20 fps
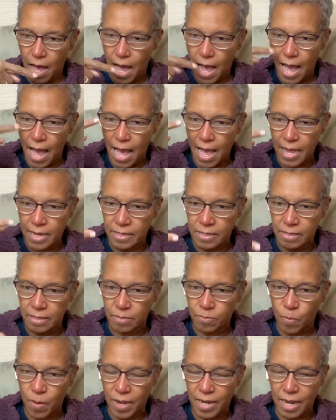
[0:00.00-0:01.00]

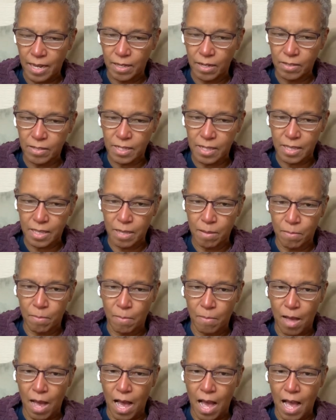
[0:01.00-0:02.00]
And when I looked at
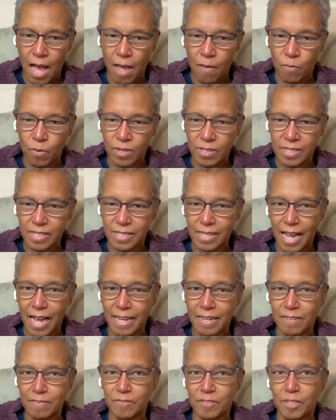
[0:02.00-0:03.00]
them, I was
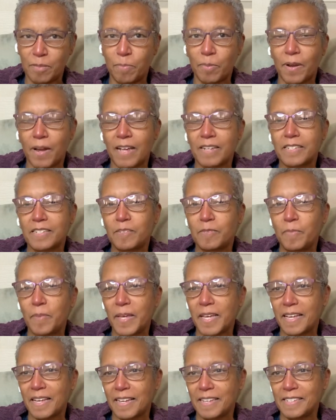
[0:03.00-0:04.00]
kind of depressed
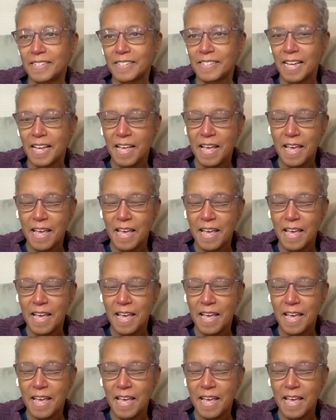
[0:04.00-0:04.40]
because